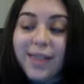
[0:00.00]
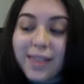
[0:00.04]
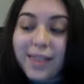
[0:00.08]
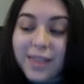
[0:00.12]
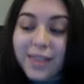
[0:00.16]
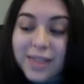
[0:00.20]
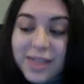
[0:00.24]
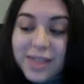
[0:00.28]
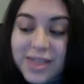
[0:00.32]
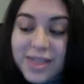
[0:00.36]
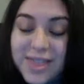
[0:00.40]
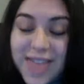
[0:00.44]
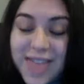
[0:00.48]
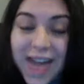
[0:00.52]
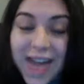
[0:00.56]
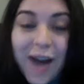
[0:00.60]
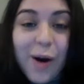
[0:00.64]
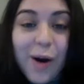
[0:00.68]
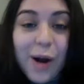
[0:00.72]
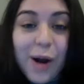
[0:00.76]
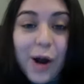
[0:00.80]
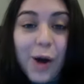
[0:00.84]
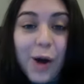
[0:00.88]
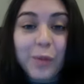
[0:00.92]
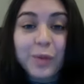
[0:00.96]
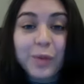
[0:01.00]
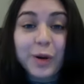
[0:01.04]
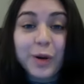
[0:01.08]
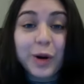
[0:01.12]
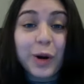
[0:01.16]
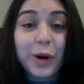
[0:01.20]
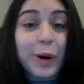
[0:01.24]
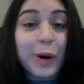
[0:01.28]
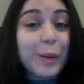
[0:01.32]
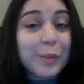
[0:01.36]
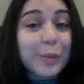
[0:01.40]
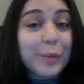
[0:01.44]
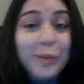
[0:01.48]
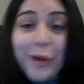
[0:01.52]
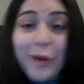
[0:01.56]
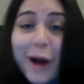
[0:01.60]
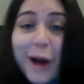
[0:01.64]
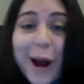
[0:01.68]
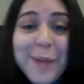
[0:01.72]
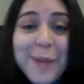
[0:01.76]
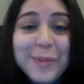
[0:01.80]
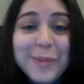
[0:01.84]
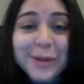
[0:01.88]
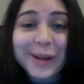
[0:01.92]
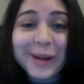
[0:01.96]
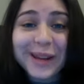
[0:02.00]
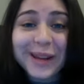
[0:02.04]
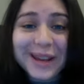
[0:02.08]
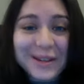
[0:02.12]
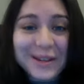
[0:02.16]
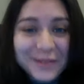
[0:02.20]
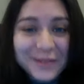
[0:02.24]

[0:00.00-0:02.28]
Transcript: now I hope you're properly